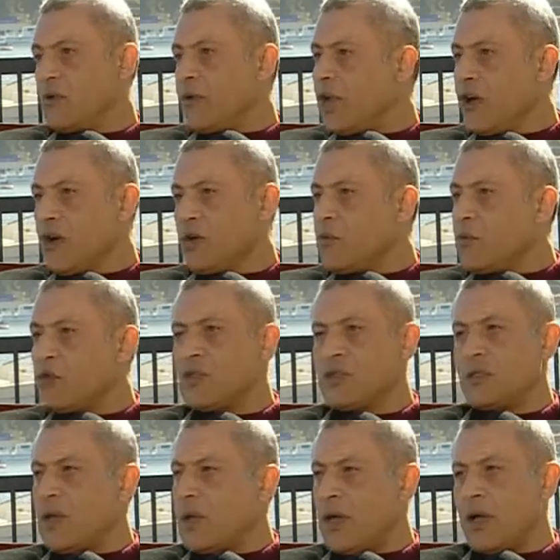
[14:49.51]
We almost
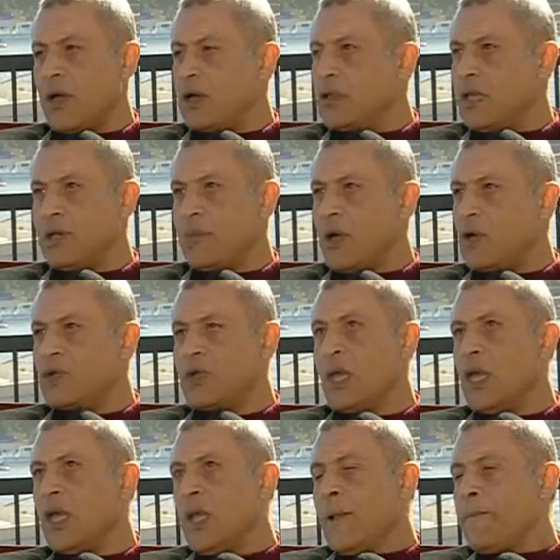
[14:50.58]
did about
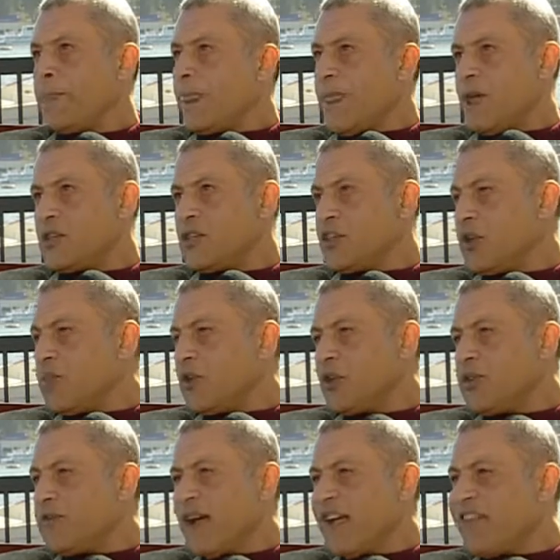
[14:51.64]

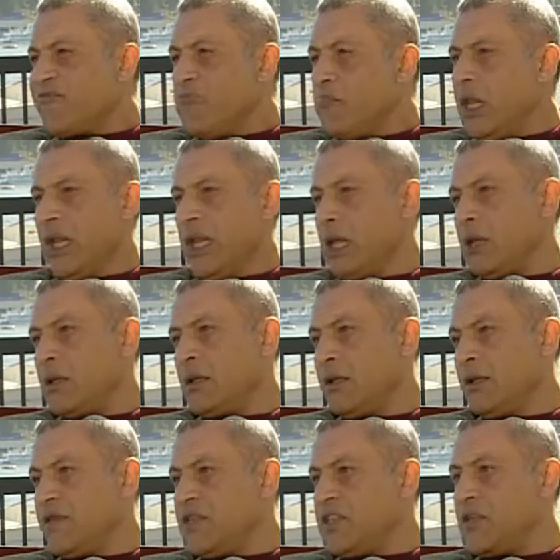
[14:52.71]
3.5 million
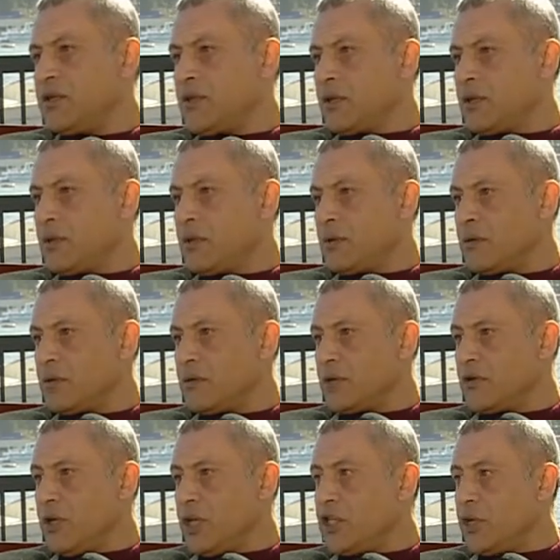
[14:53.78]
visitors
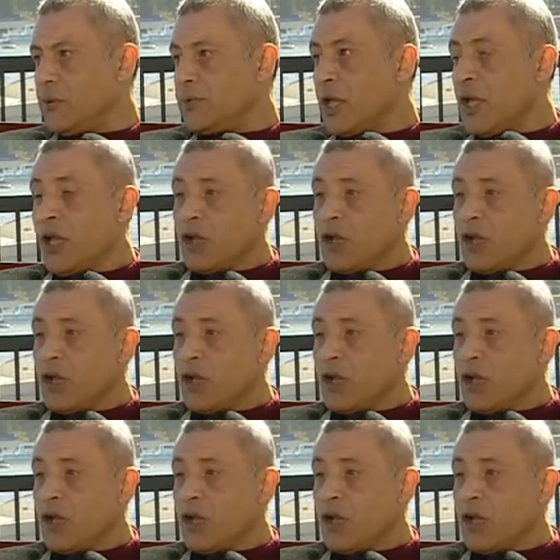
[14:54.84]
to Egypt,